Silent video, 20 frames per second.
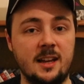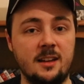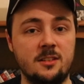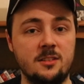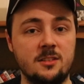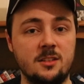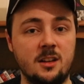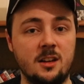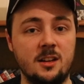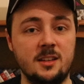
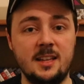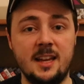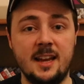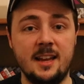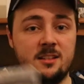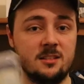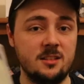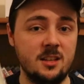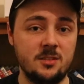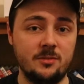And
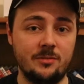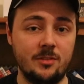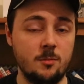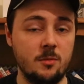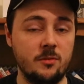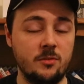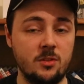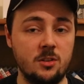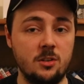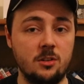yes, this film,
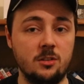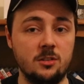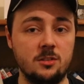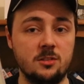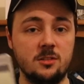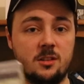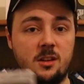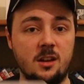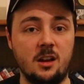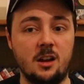of
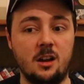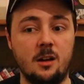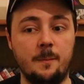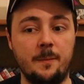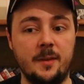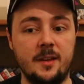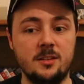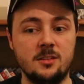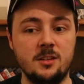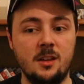course,
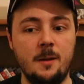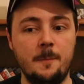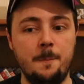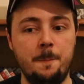is